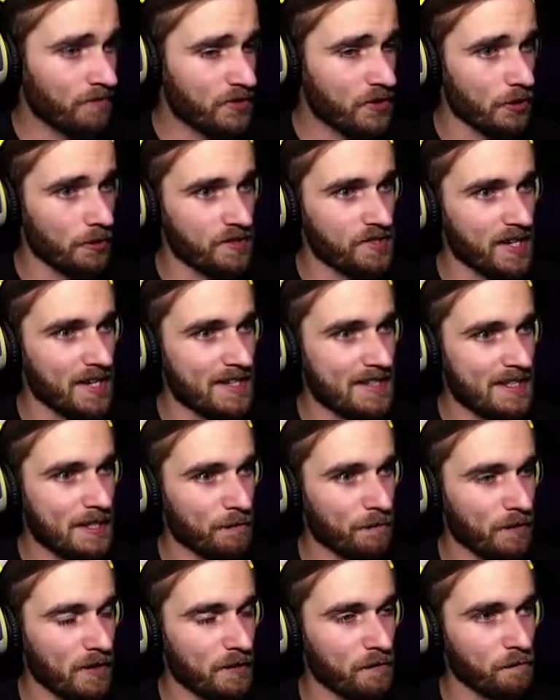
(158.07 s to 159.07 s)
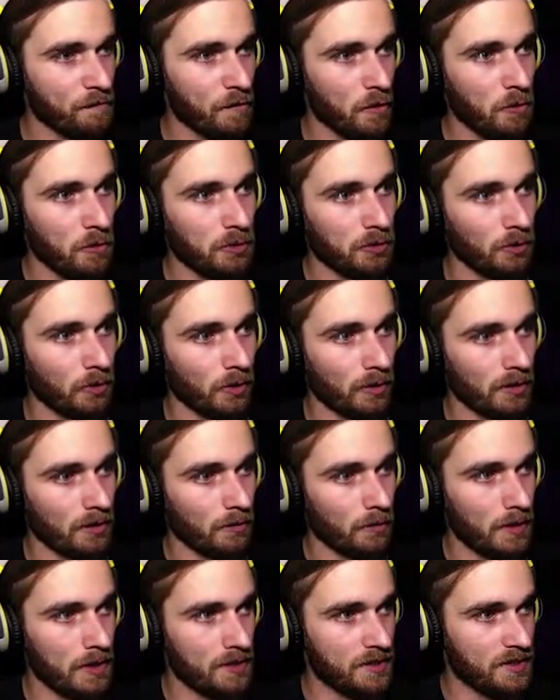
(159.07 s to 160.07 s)
So it's like different
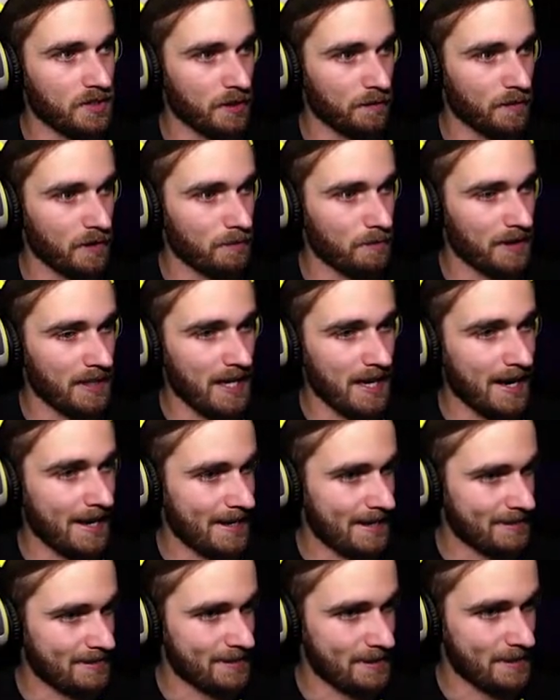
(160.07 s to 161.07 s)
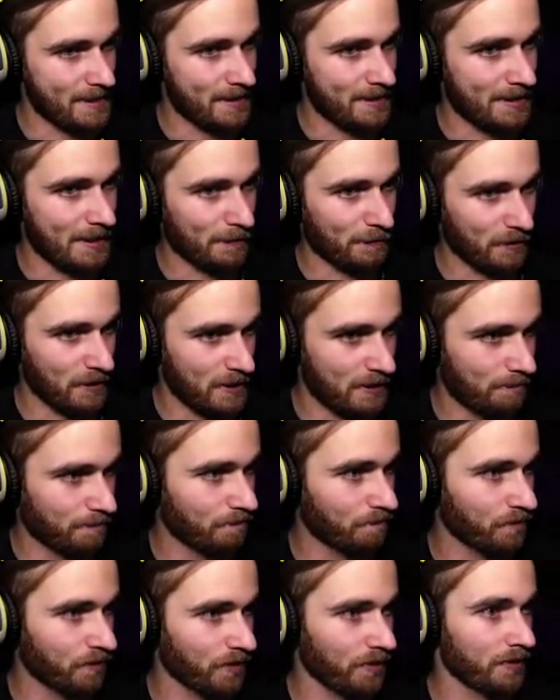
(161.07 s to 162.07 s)
folklore with different mechanics and
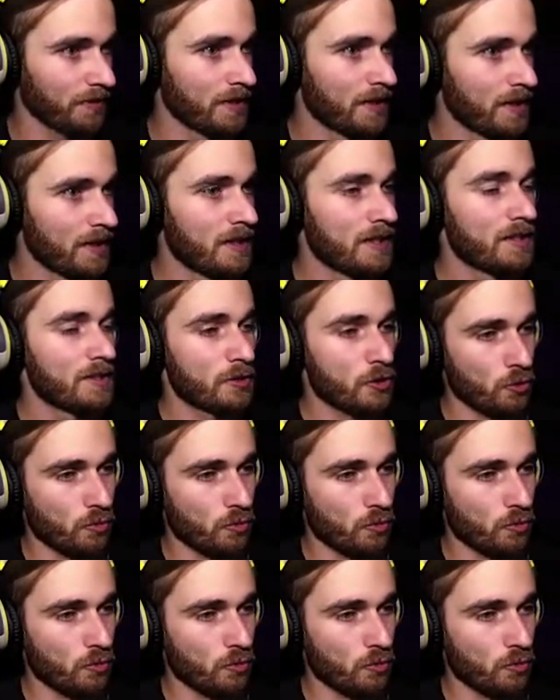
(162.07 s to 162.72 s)
different